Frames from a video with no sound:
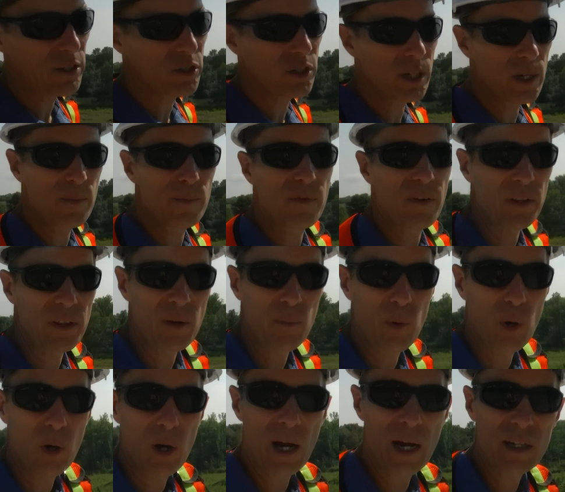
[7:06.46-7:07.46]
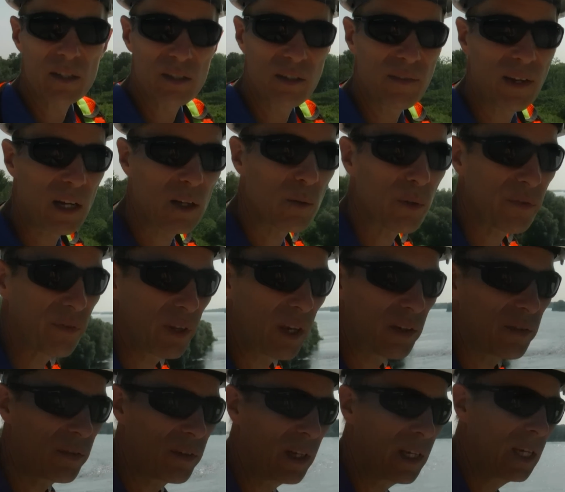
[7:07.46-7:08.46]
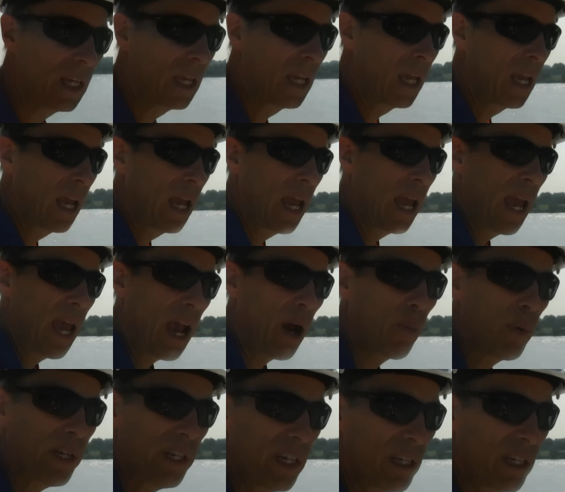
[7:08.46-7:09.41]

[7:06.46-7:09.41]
Chief of the Mohawks of Akwesasne, and we